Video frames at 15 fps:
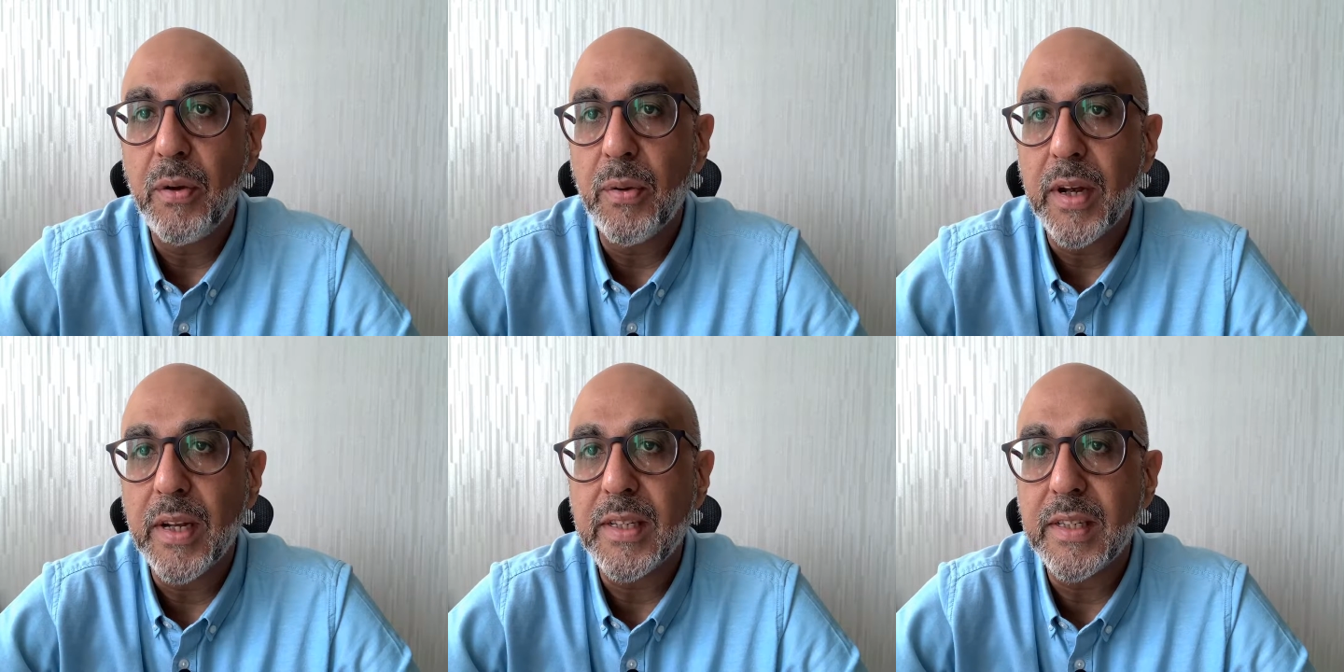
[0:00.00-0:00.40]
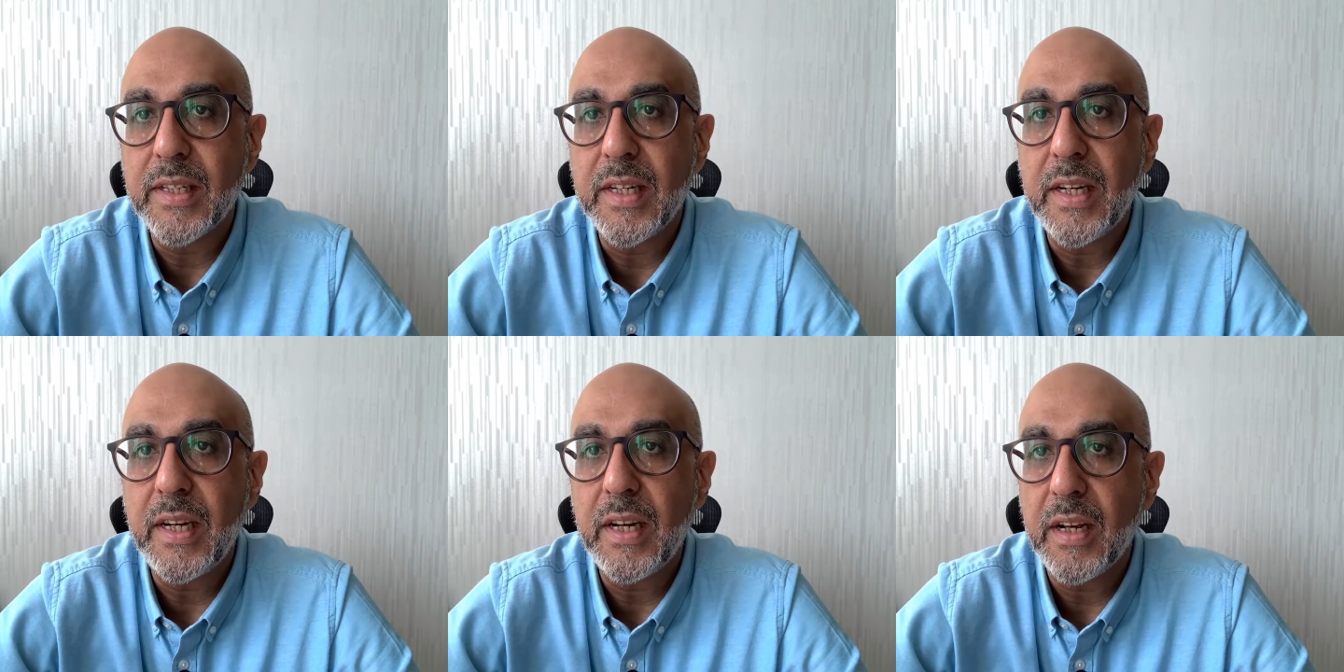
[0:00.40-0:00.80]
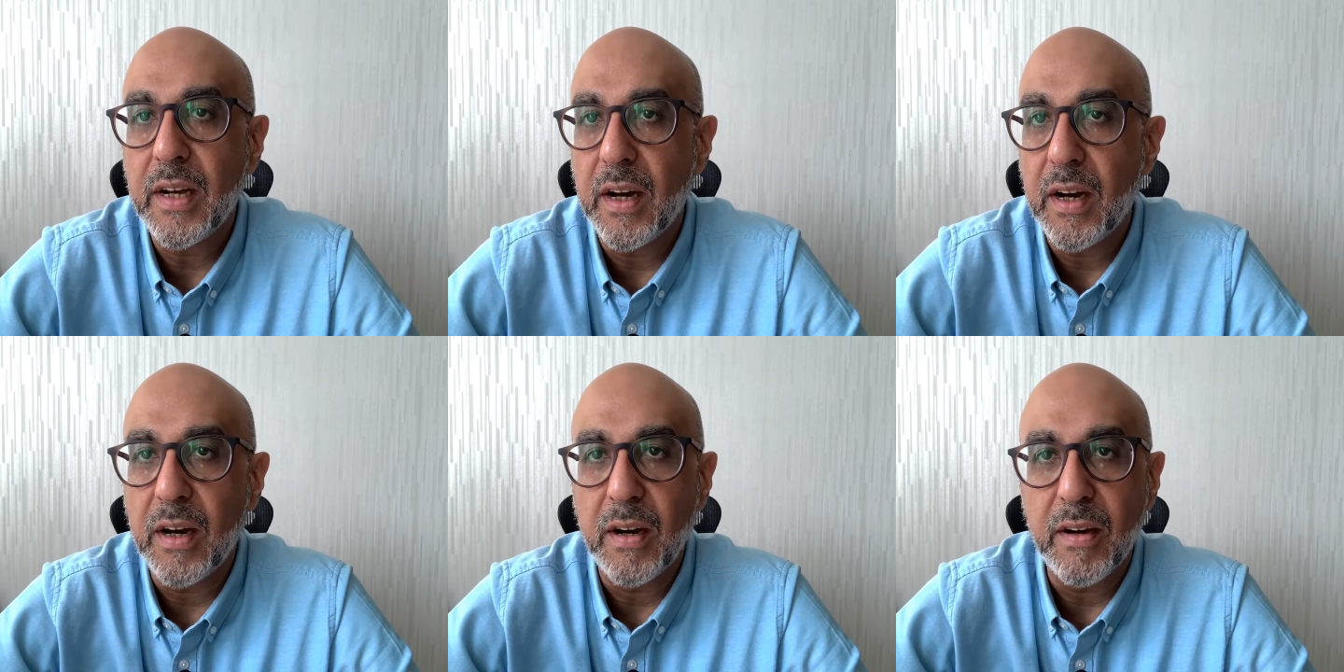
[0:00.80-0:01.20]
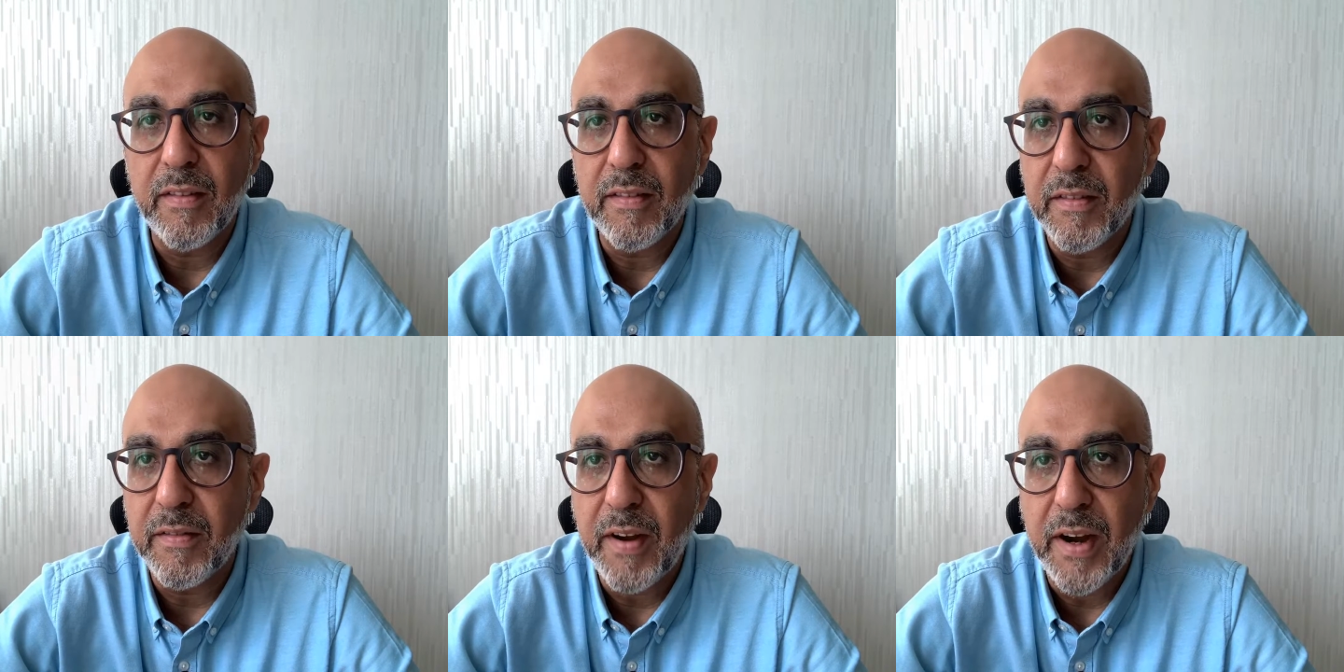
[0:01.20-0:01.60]
you can see
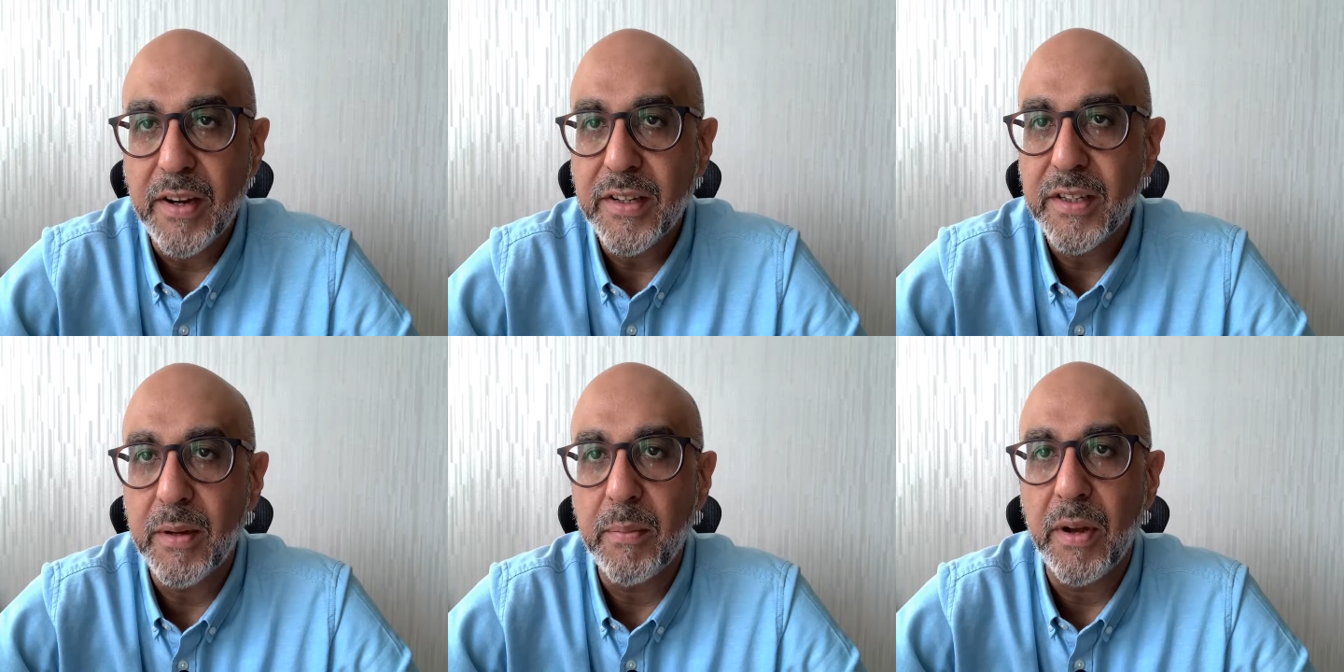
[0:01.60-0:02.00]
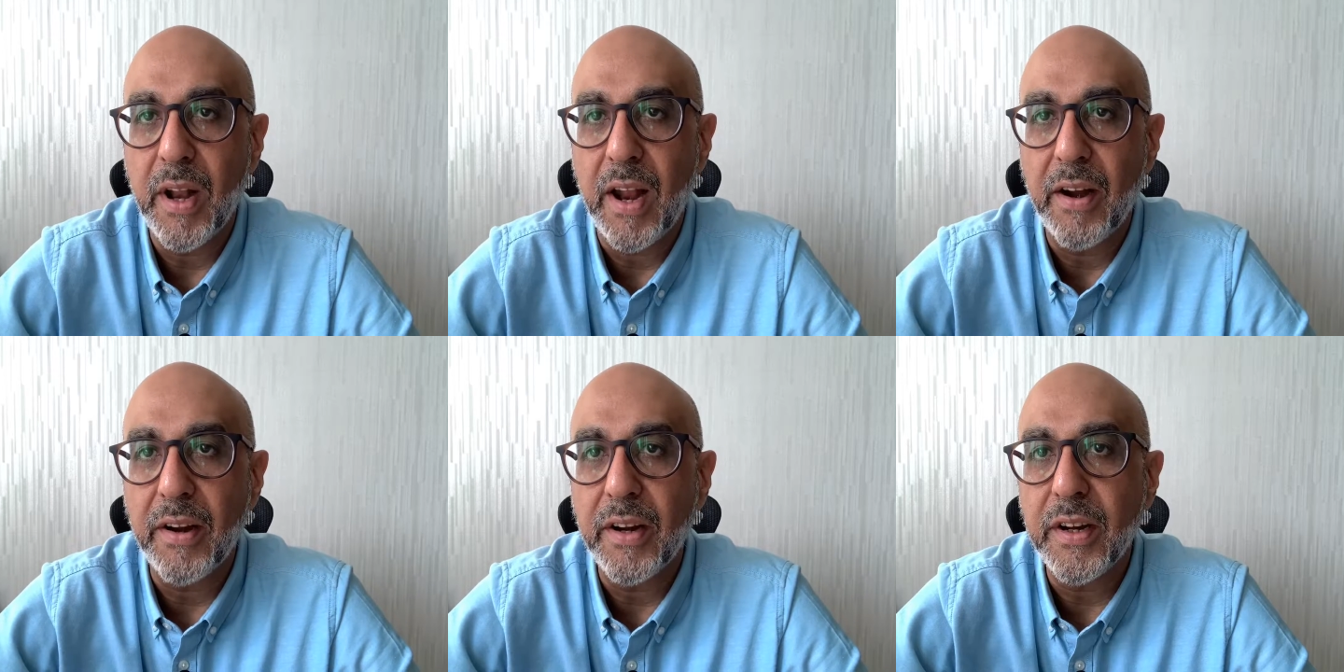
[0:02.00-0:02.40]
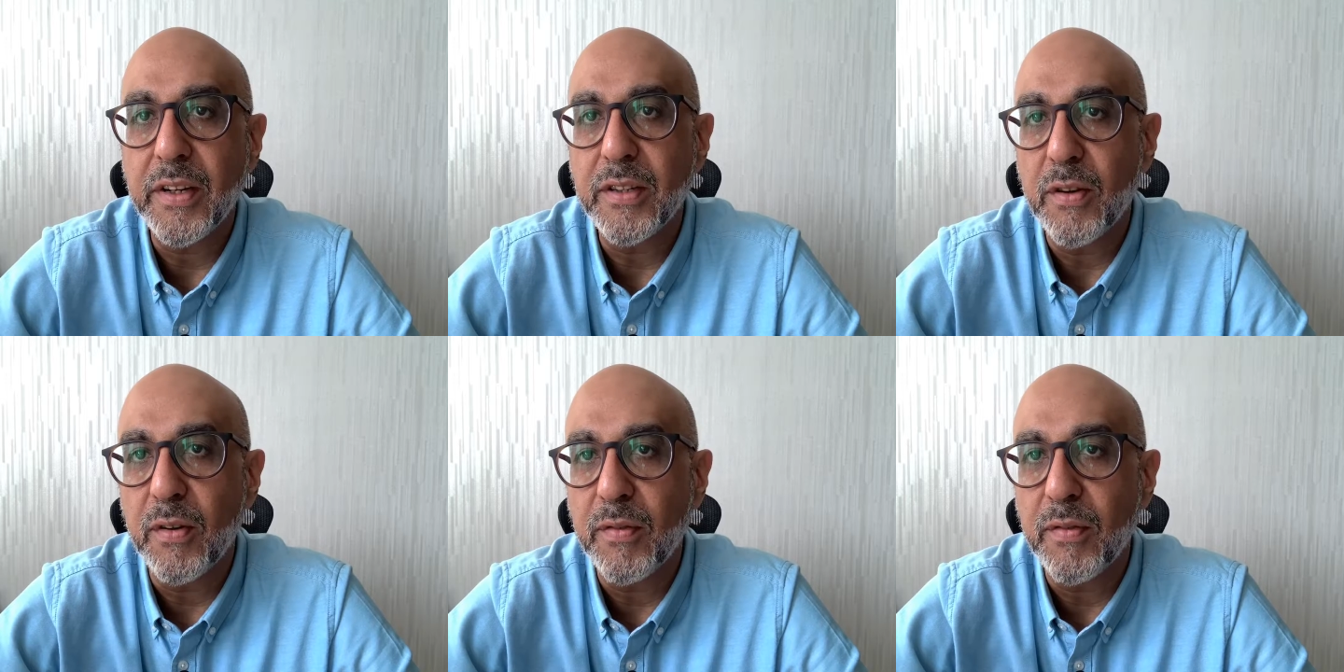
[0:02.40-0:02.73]
very similarities